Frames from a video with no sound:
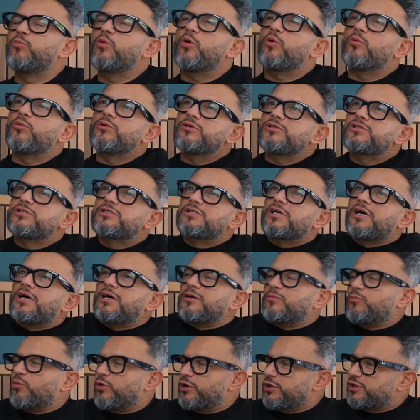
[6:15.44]
what
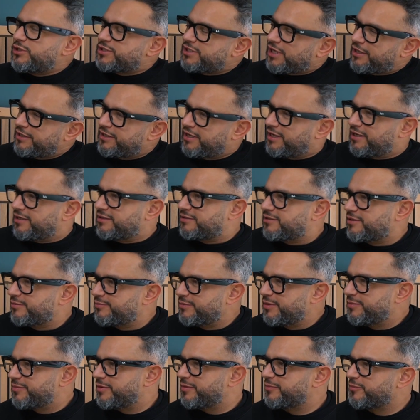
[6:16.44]
are you studying? Tell
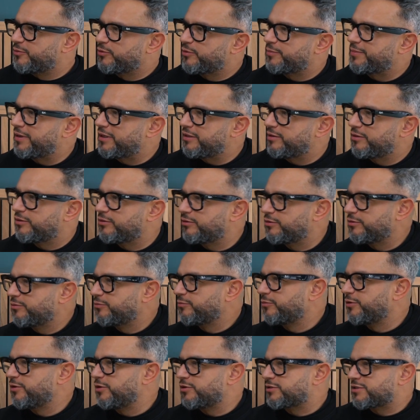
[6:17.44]
me a bit more about
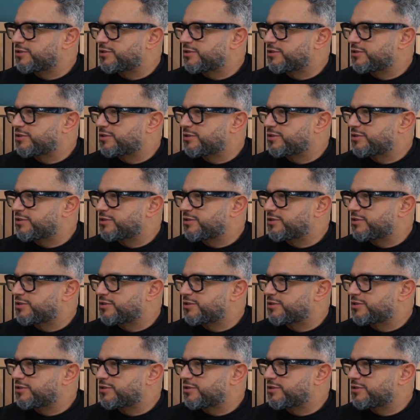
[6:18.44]
what you're